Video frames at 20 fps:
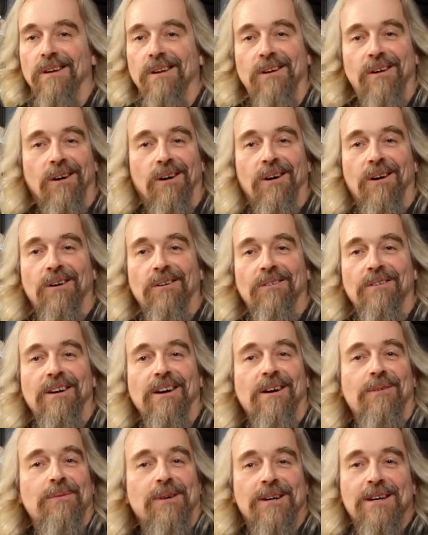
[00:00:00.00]

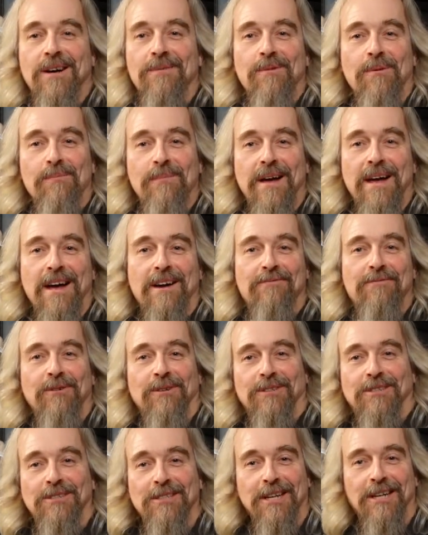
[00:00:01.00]
Alright, we're coming back
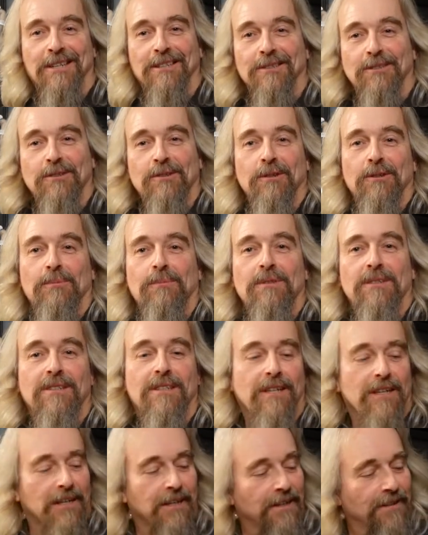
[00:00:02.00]
for a second scoop
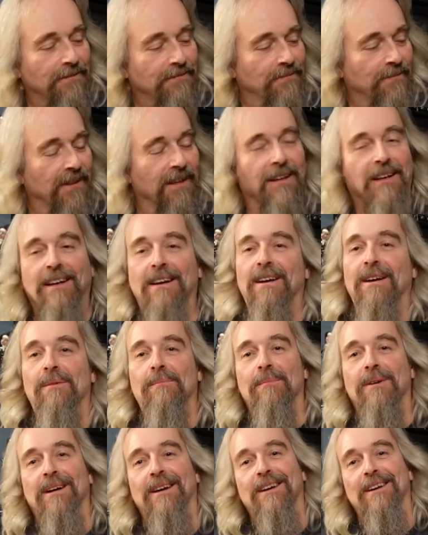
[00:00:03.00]
today.
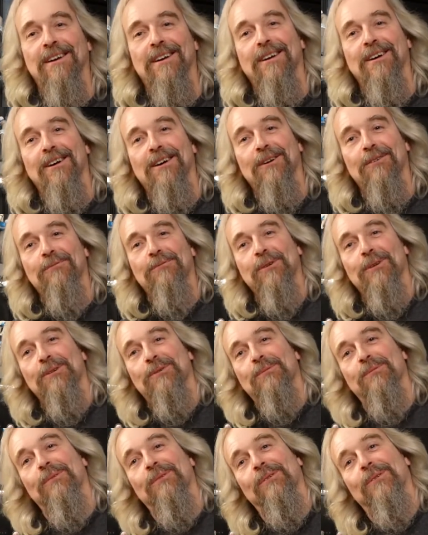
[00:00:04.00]
My
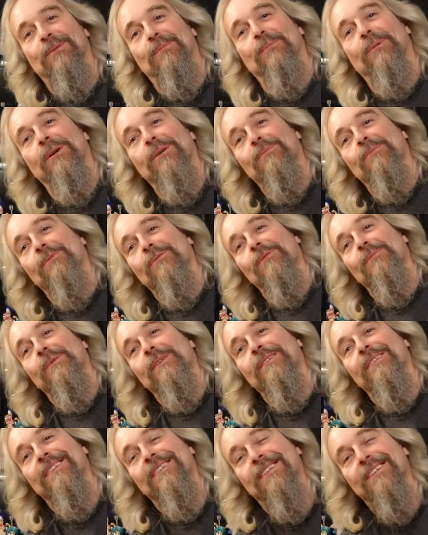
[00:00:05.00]
first one with Wonder
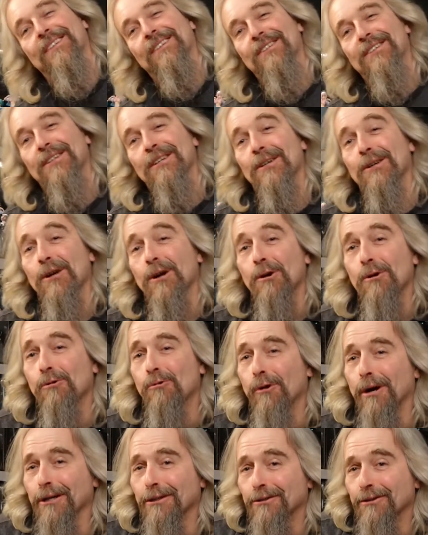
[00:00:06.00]
Woman didn't go
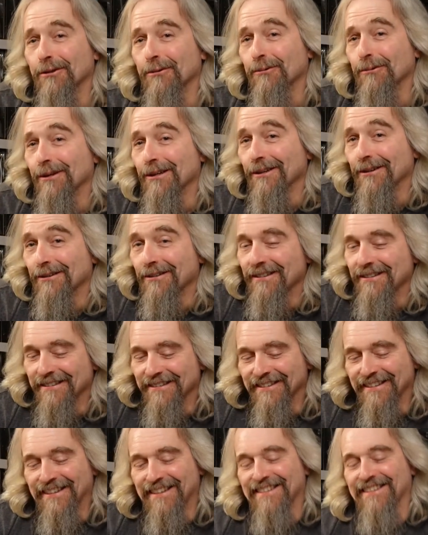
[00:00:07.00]
quite so well.
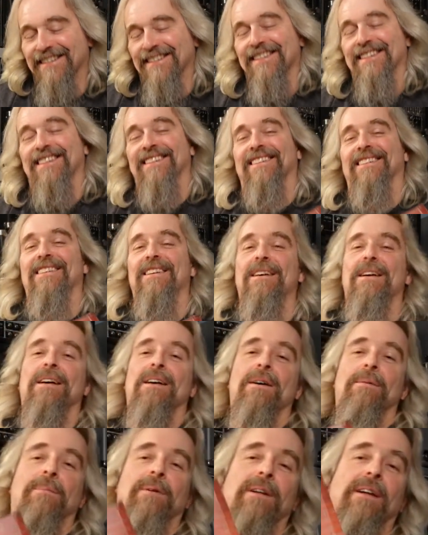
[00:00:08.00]

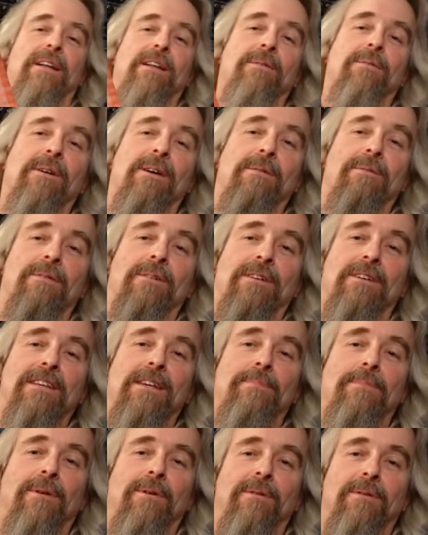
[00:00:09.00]
But anyway, we're going to
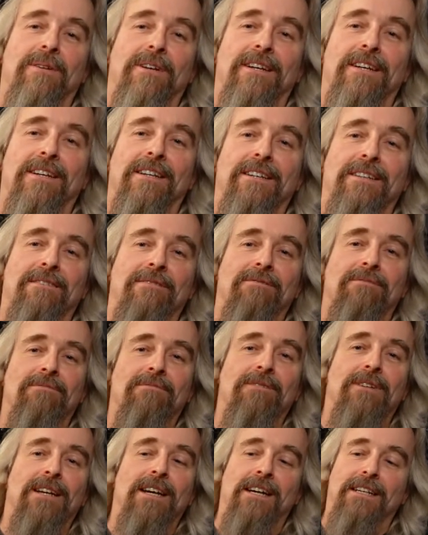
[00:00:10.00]
keep on getting it.
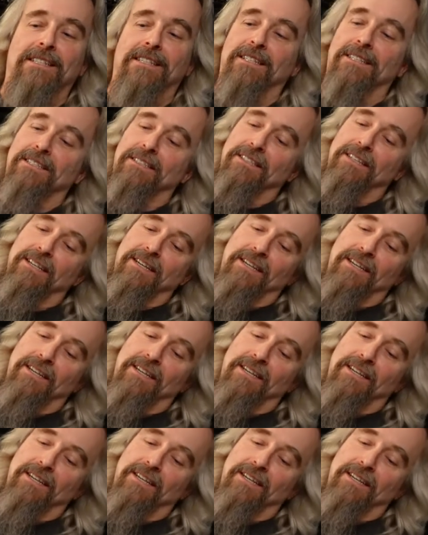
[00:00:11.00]
We got this